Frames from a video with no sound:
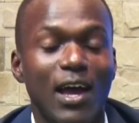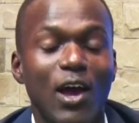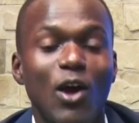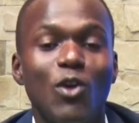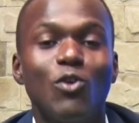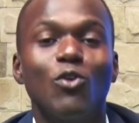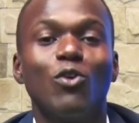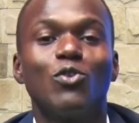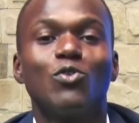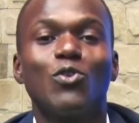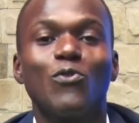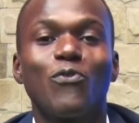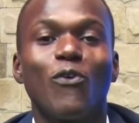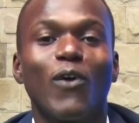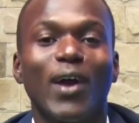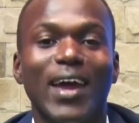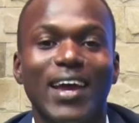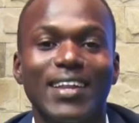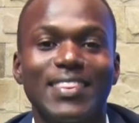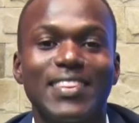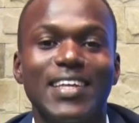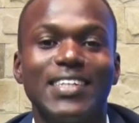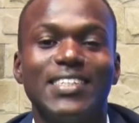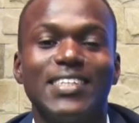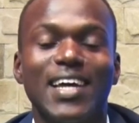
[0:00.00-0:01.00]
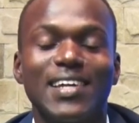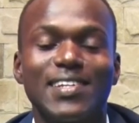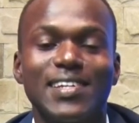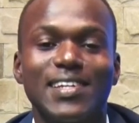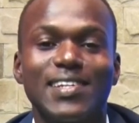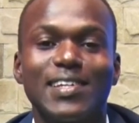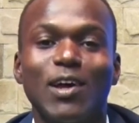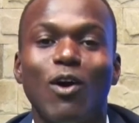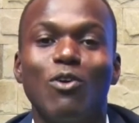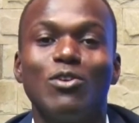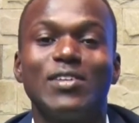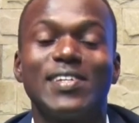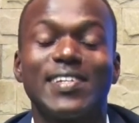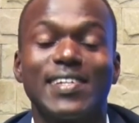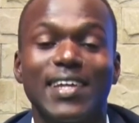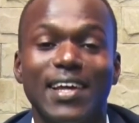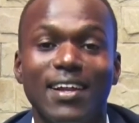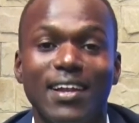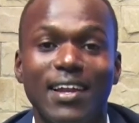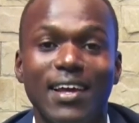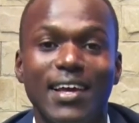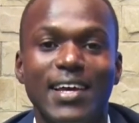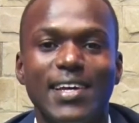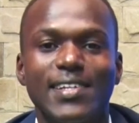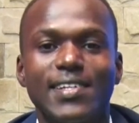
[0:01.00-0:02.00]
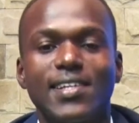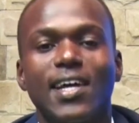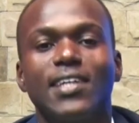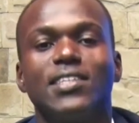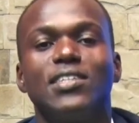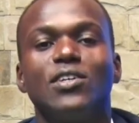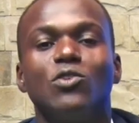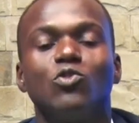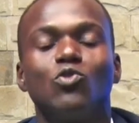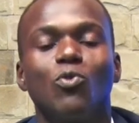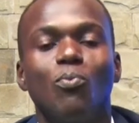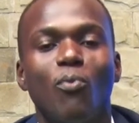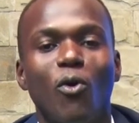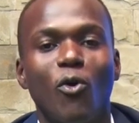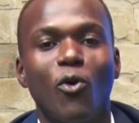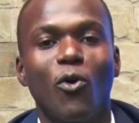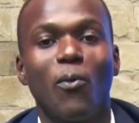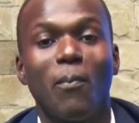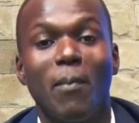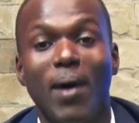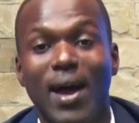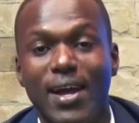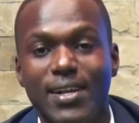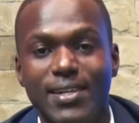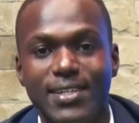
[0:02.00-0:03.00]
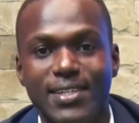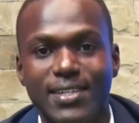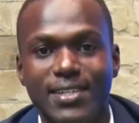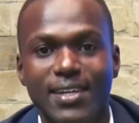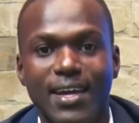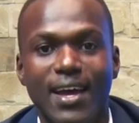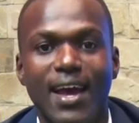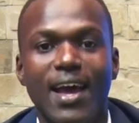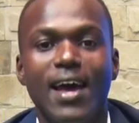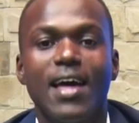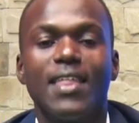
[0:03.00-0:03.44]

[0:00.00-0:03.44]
Not to forget, the jerseys are on sale starting tomorrow, Monday,